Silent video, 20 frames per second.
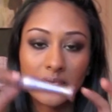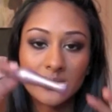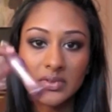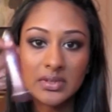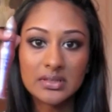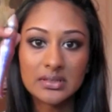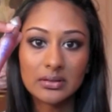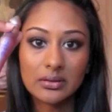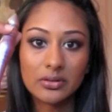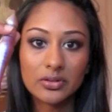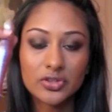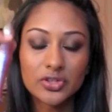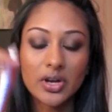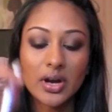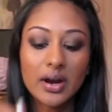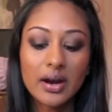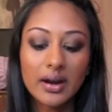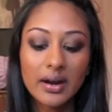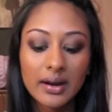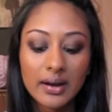this little
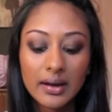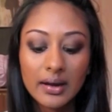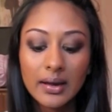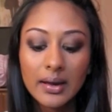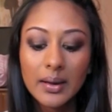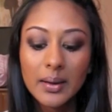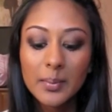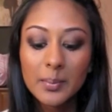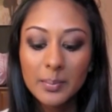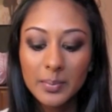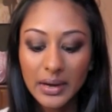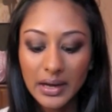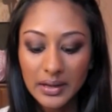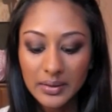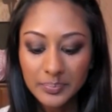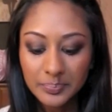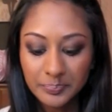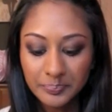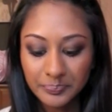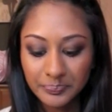jar.
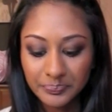But